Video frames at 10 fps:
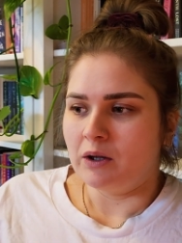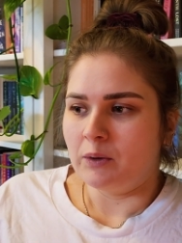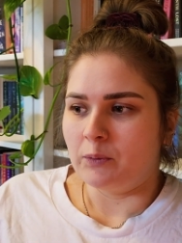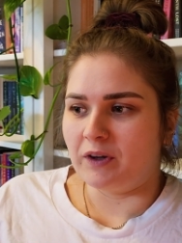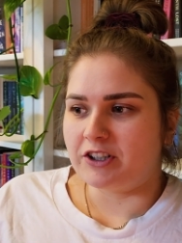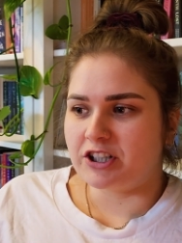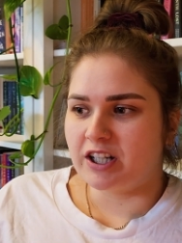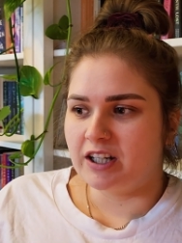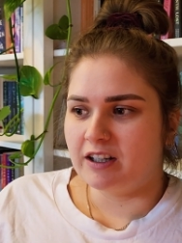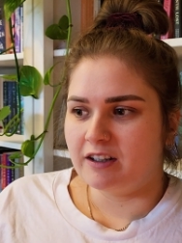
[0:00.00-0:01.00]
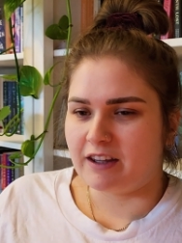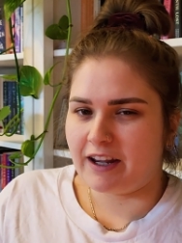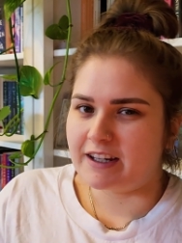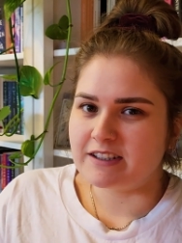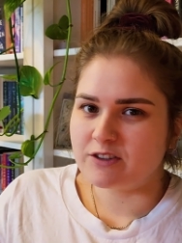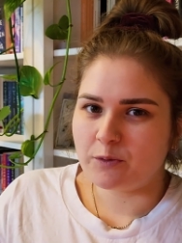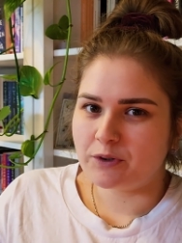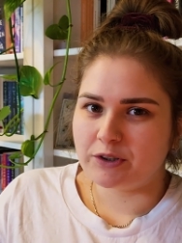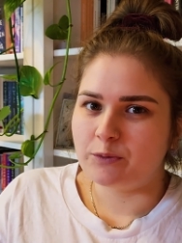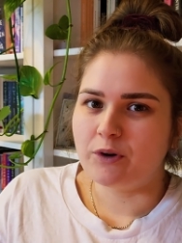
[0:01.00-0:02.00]
which like is not what
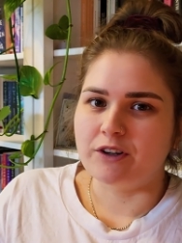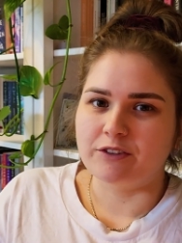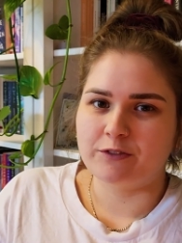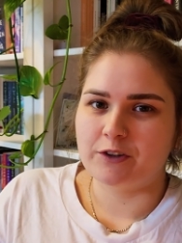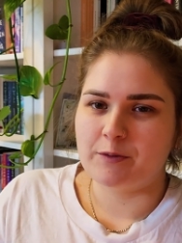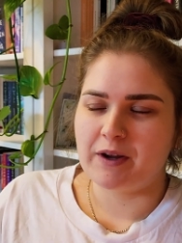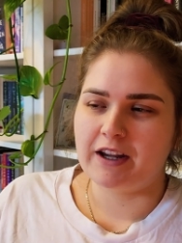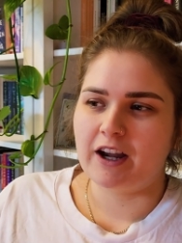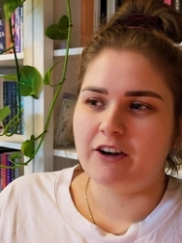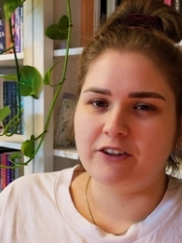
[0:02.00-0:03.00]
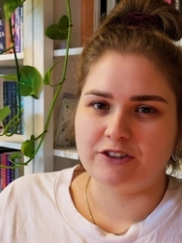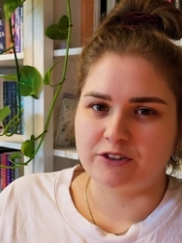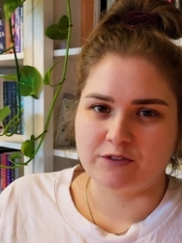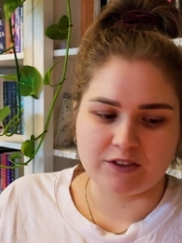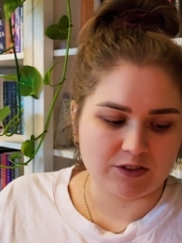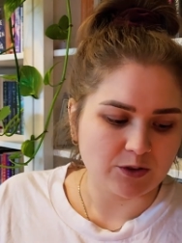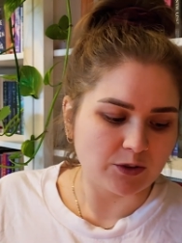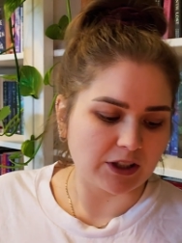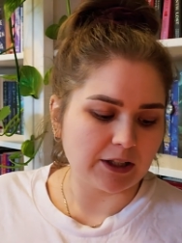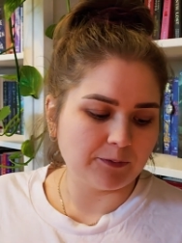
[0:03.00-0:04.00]
you want for the main character of the
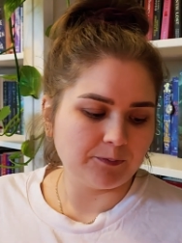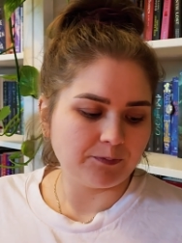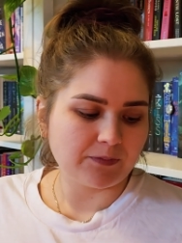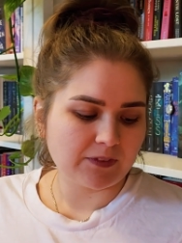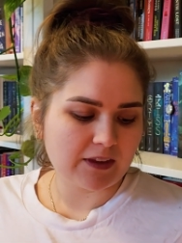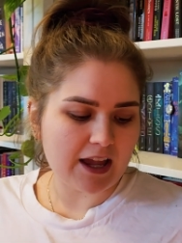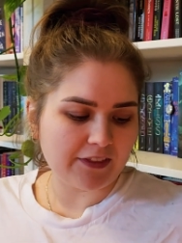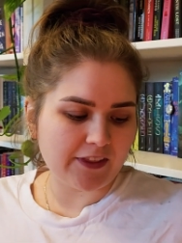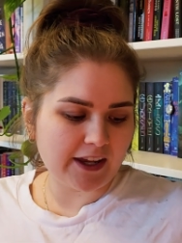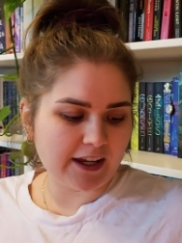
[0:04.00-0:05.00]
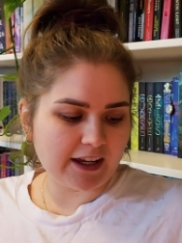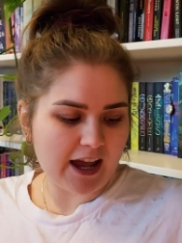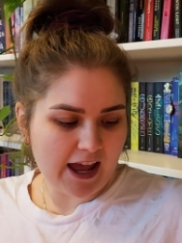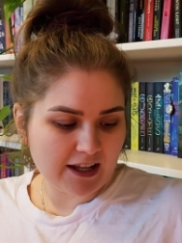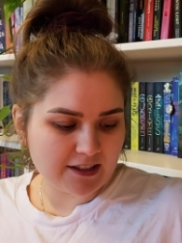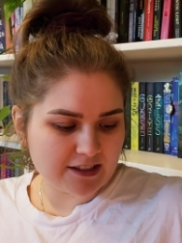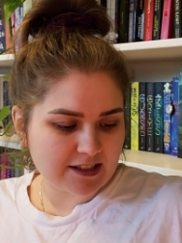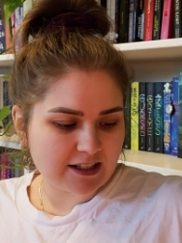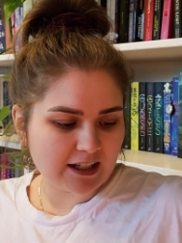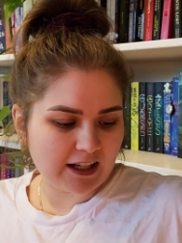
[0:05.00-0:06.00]
story. At the end,
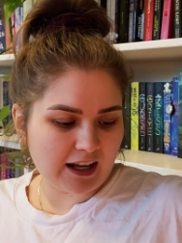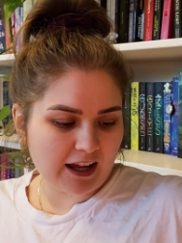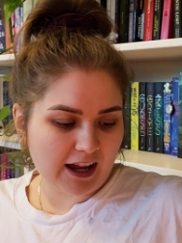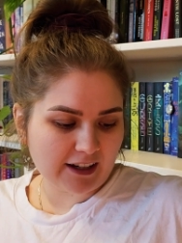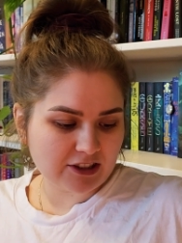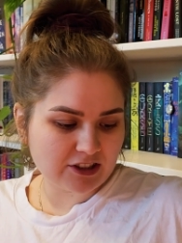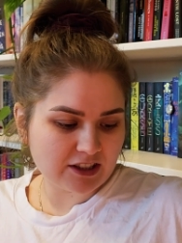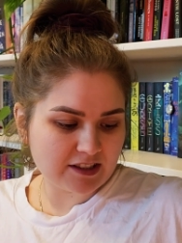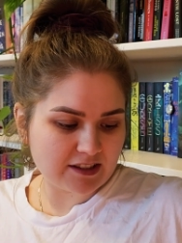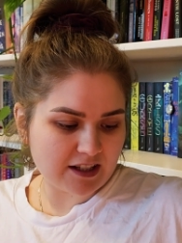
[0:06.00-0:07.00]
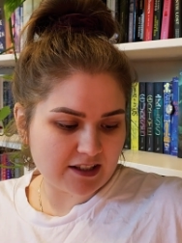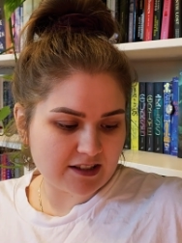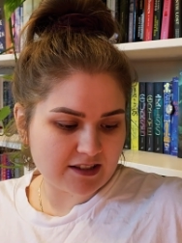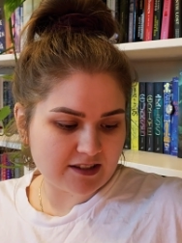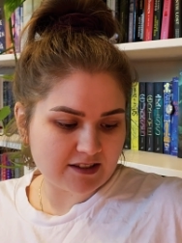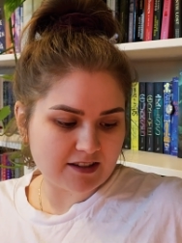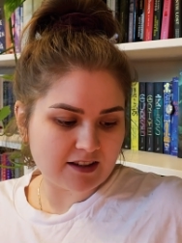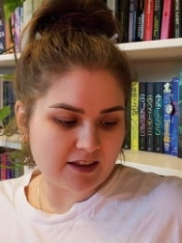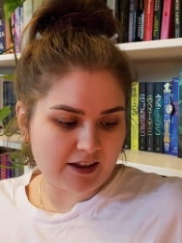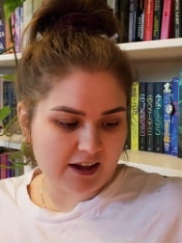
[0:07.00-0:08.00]
it actually says
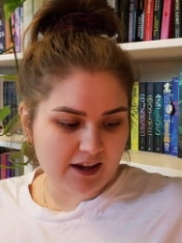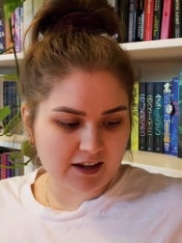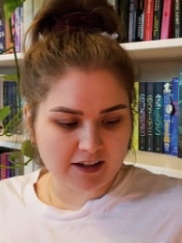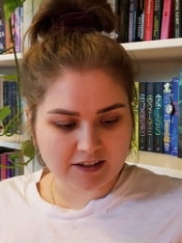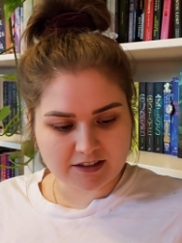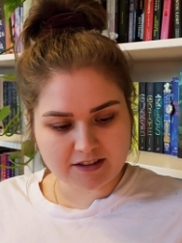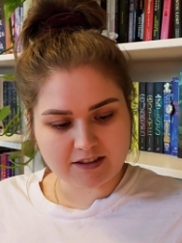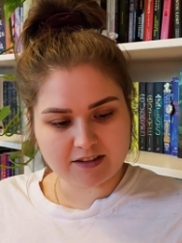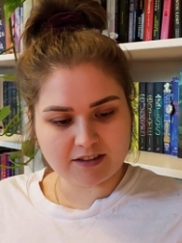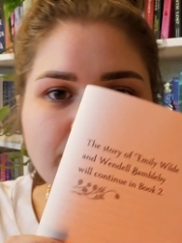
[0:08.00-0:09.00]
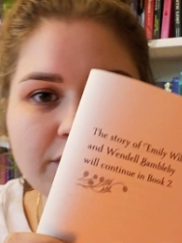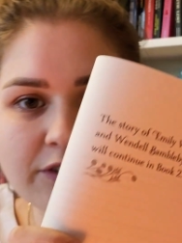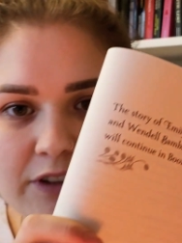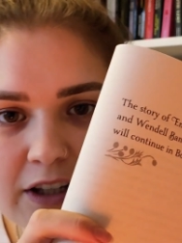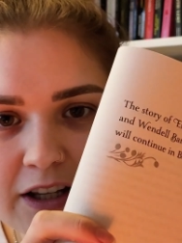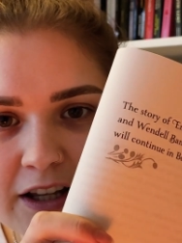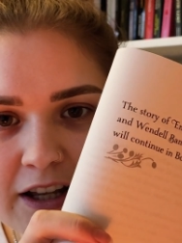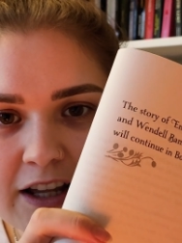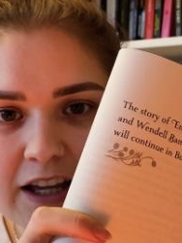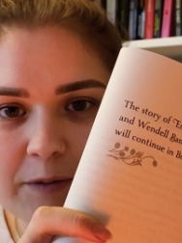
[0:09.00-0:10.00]
that
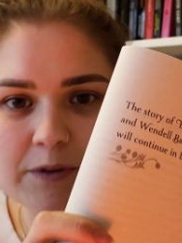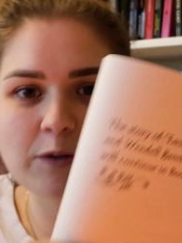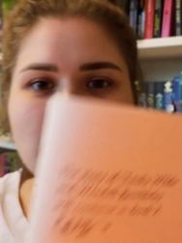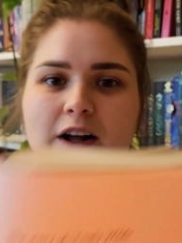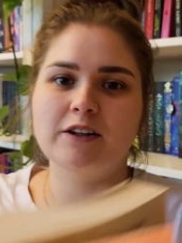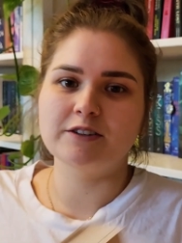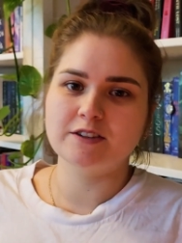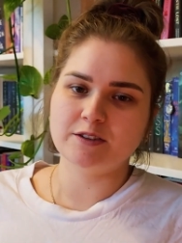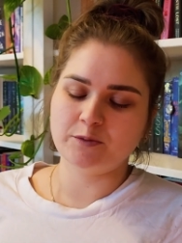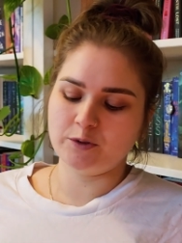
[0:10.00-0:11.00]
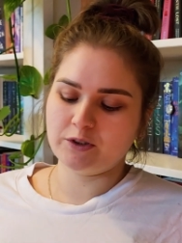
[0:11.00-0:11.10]
Emily Wilde's will